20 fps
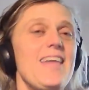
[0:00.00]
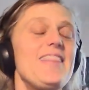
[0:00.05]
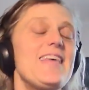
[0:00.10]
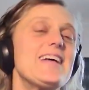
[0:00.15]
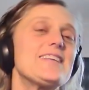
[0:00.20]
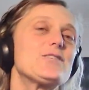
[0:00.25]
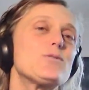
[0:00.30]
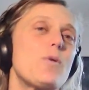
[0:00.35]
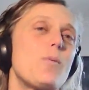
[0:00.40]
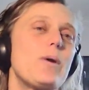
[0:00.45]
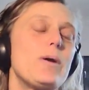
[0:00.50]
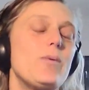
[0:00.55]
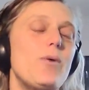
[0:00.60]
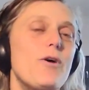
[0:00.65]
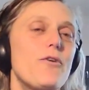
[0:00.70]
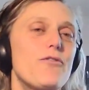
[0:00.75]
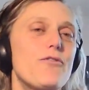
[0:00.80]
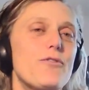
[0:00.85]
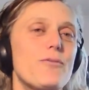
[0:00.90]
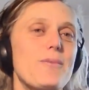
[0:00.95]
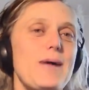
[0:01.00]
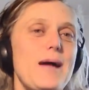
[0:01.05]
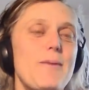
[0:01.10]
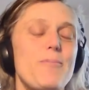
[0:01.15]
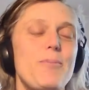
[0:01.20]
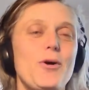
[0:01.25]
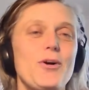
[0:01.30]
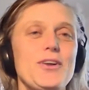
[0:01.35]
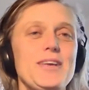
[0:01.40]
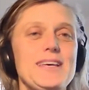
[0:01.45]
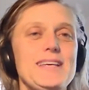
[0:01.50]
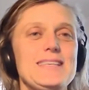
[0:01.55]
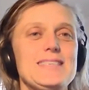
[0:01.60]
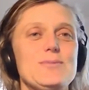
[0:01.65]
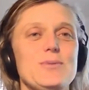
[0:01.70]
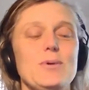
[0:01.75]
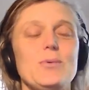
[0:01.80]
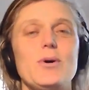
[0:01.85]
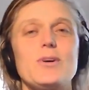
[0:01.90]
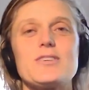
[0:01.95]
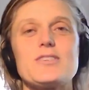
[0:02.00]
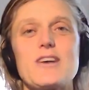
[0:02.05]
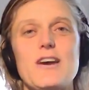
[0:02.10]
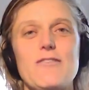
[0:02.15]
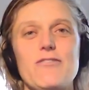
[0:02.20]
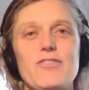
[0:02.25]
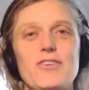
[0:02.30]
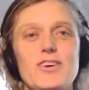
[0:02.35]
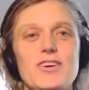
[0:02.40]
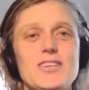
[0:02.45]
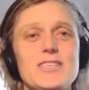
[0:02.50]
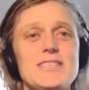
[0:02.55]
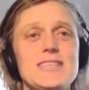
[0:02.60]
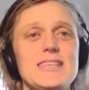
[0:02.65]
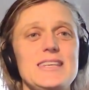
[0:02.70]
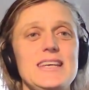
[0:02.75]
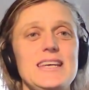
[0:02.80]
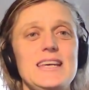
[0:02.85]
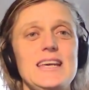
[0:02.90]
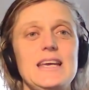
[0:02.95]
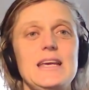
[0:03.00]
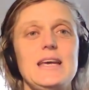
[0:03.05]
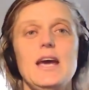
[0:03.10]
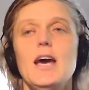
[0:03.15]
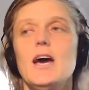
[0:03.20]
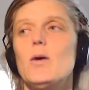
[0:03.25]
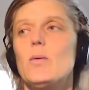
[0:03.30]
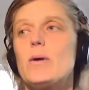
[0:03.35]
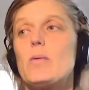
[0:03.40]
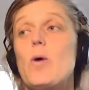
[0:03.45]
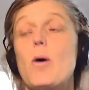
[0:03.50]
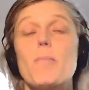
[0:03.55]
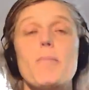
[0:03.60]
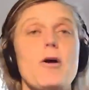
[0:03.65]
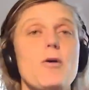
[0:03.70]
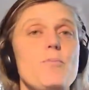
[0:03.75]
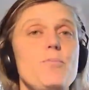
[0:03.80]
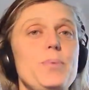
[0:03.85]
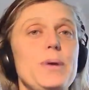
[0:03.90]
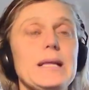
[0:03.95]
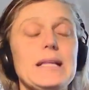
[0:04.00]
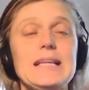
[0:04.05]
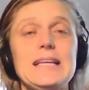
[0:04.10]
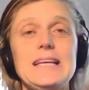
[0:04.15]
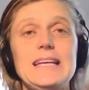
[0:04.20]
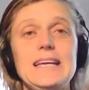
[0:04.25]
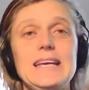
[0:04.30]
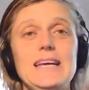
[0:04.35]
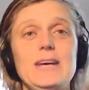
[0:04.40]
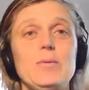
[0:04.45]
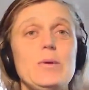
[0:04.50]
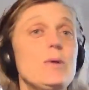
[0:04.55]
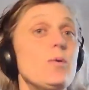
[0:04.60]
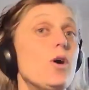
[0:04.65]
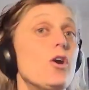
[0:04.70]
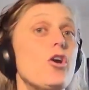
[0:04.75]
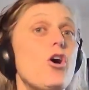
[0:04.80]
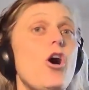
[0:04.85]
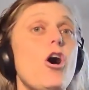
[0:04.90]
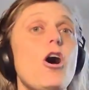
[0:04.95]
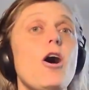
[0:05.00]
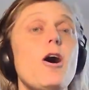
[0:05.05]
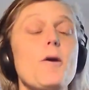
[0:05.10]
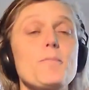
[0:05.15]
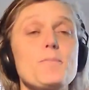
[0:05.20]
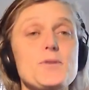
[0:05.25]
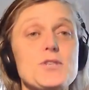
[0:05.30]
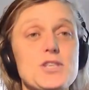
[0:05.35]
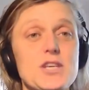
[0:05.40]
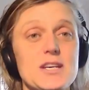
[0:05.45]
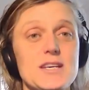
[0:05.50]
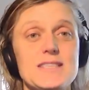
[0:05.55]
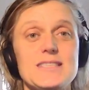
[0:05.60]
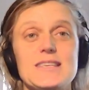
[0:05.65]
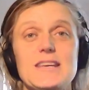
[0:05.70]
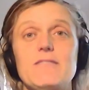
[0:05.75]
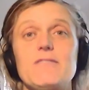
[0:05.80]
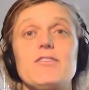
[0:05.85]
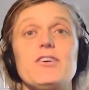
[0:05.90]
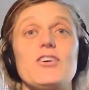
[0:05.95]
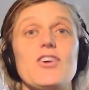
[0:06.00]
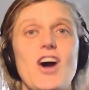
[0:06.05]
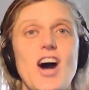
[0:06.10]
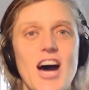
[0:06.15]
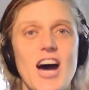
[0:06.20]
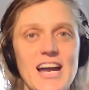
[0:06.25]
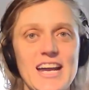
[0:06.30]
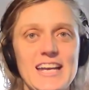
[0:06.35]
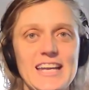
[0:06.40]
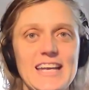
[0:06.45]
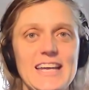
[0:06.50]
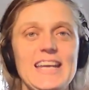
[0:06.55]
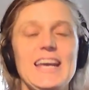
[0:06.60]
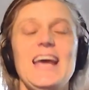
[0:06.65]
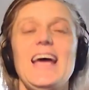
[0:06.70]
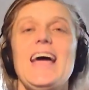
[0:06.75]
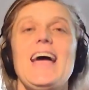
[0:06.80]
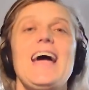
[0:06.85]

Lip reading: And that's what we want from our bodies. We want diversity, we want mobility, we want options and variety.